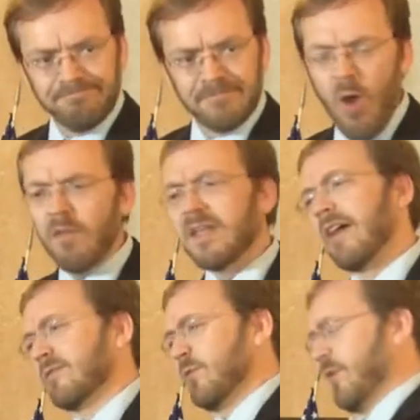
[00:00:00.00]
No, the
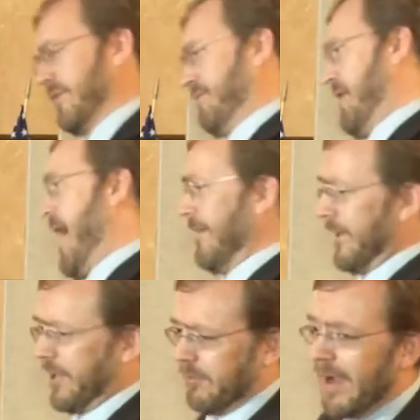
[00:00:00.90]
government wasn't
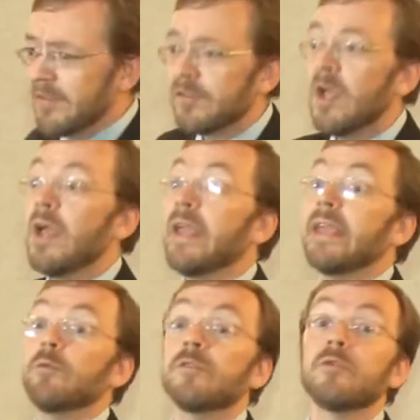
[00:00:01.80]
violating your rights.
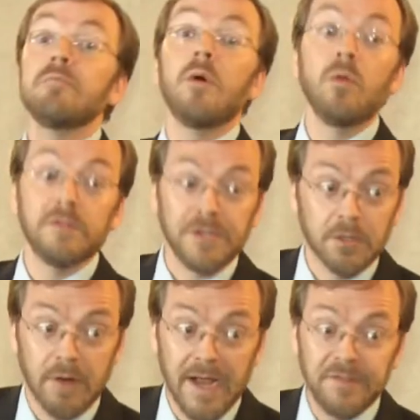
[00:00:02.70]
It was remolding
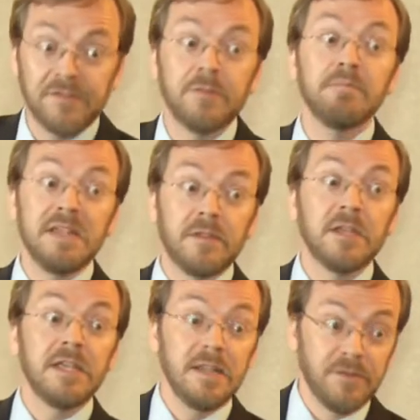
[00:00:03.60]
your rights to meet the
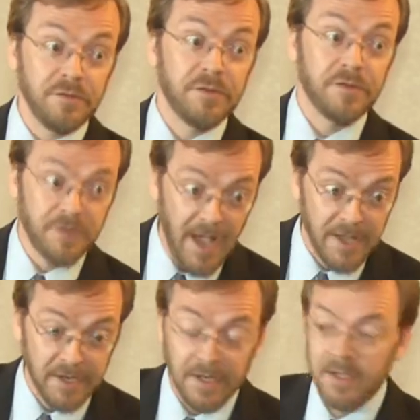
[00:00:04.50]
needs of
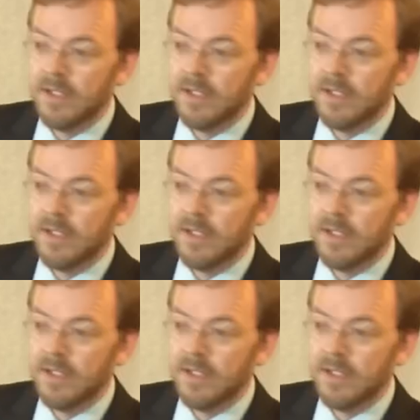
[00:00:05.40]
society.